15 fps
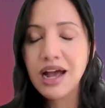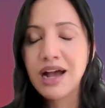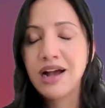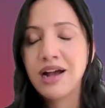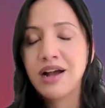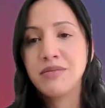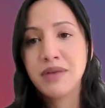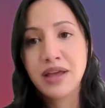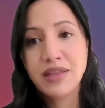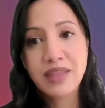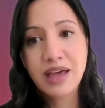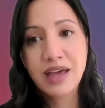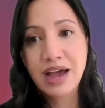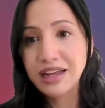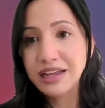
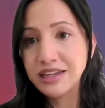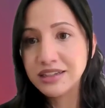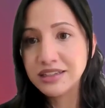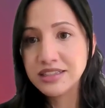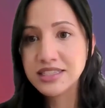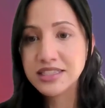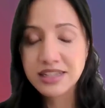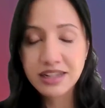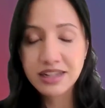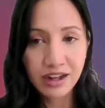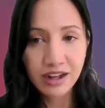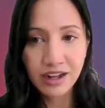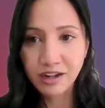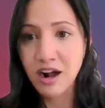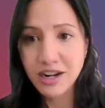And that is
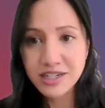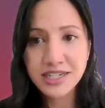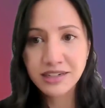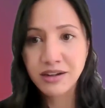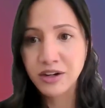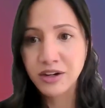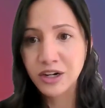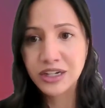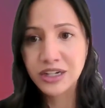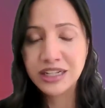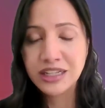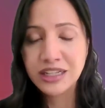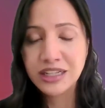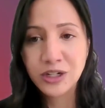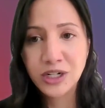content on our
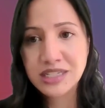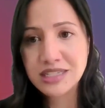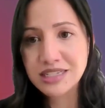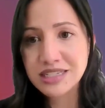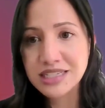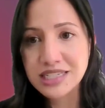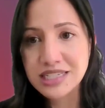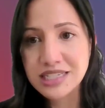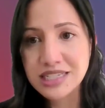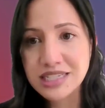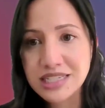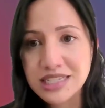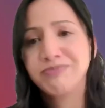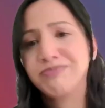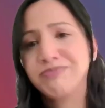e-learning
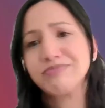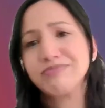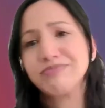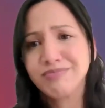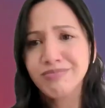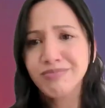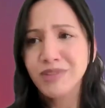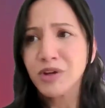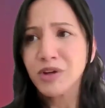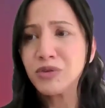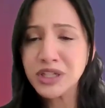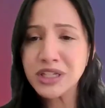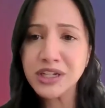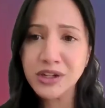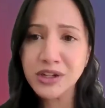system,
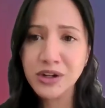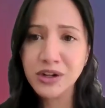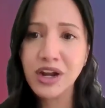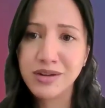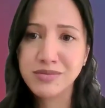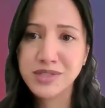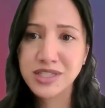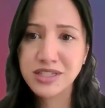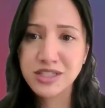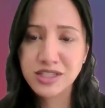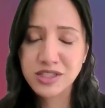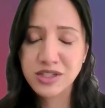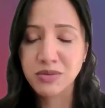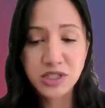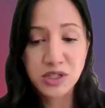really
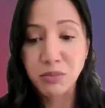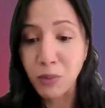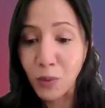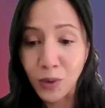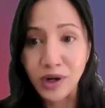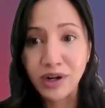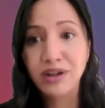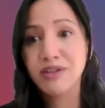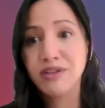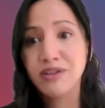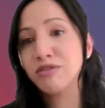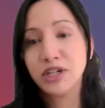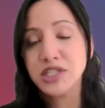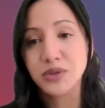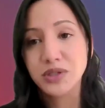
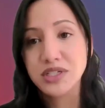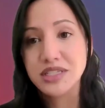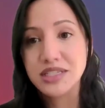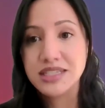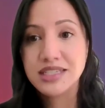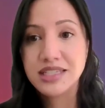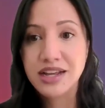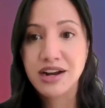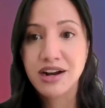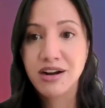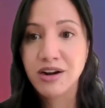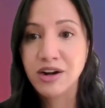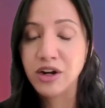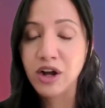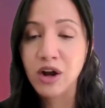supportive resources
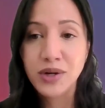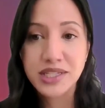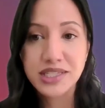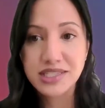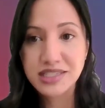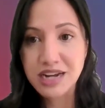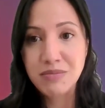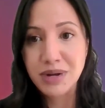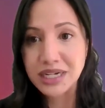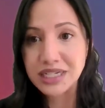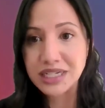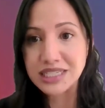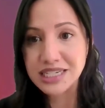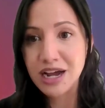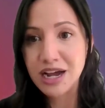there, going step
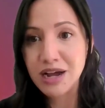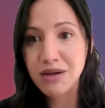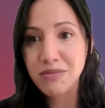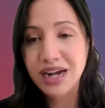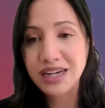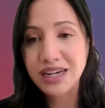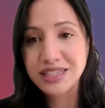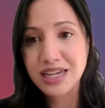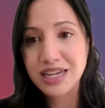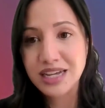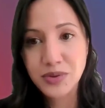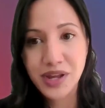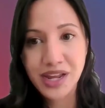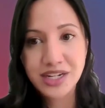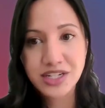by step
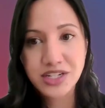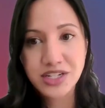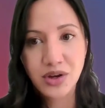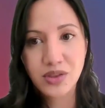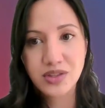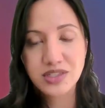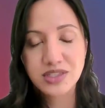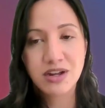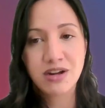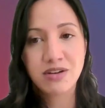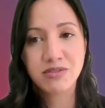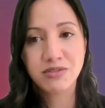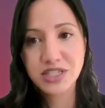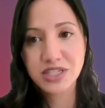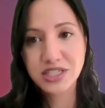as we continue this
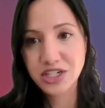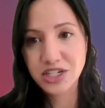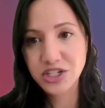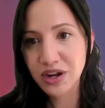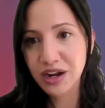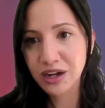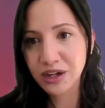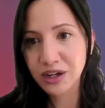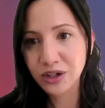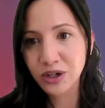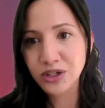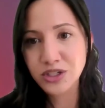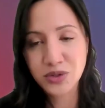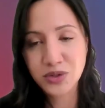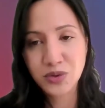conversation that I
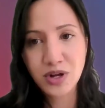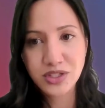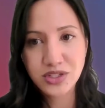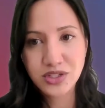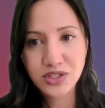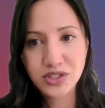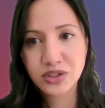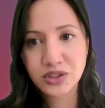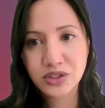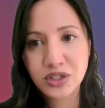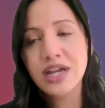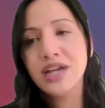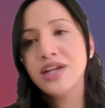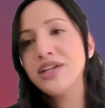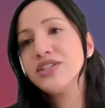encourage you all to
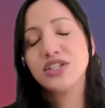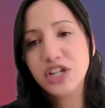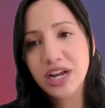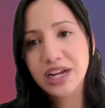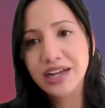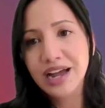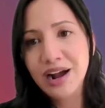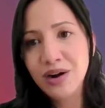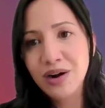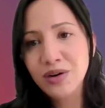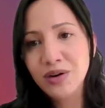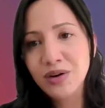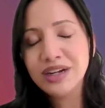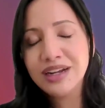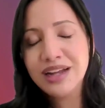check
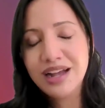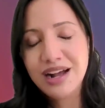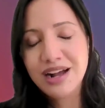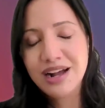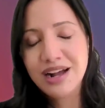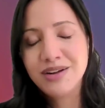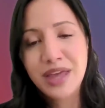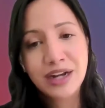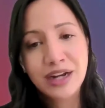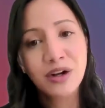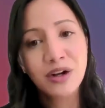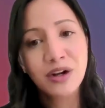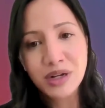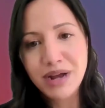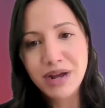out. And
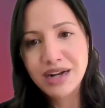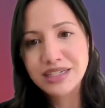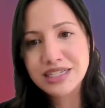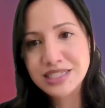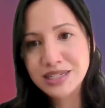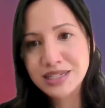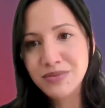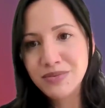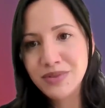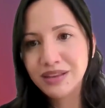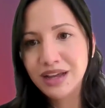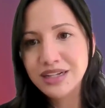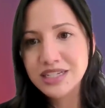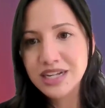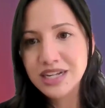going back to something
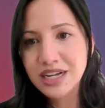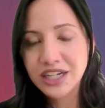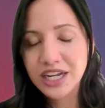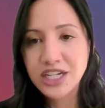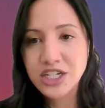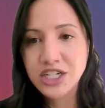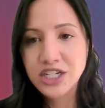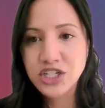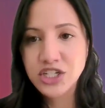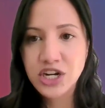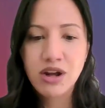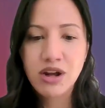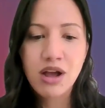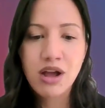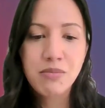that Doug had
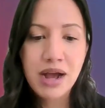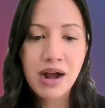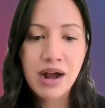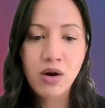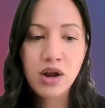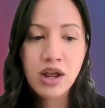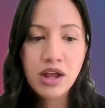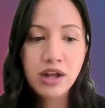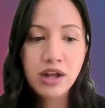shared about